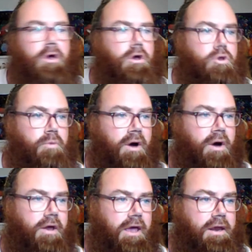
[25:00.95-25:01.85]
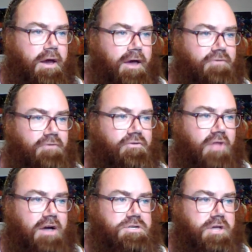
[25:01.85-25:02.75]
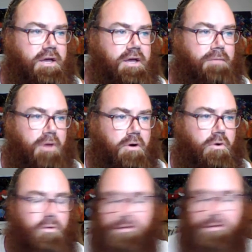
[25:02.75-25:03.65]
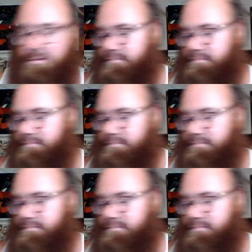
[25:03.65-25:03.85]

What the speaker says: You bought a knife, flashlight, and paracord?